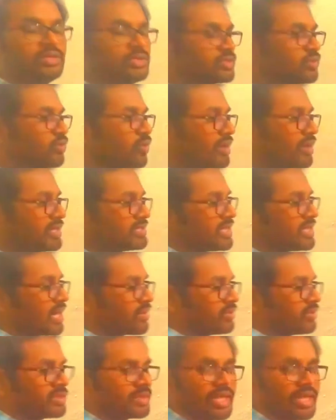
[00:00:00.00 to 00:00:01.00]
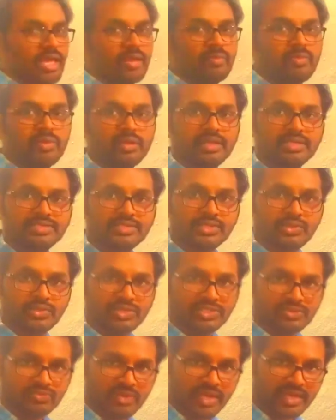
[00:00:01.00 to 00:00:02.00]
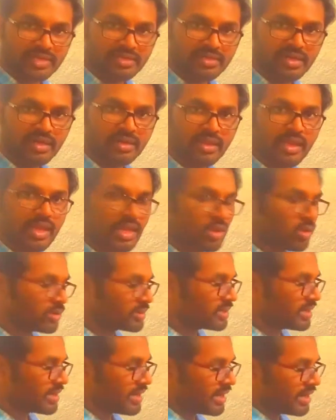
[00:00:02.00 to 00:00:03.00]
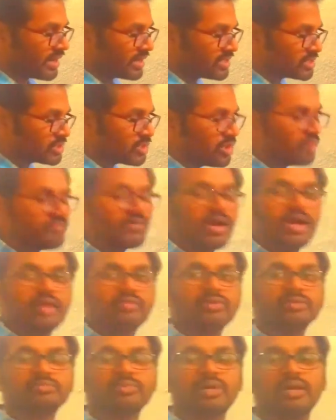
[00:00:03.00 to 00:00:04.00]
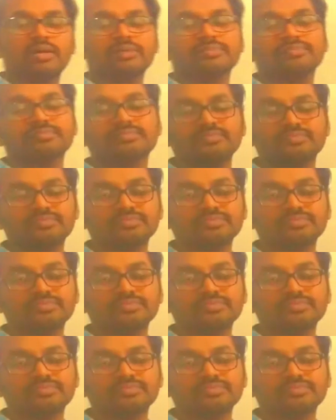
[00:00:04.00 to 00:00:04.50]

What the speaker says: So what is r1 cap? Is the unit vector along the direction of r1 bar.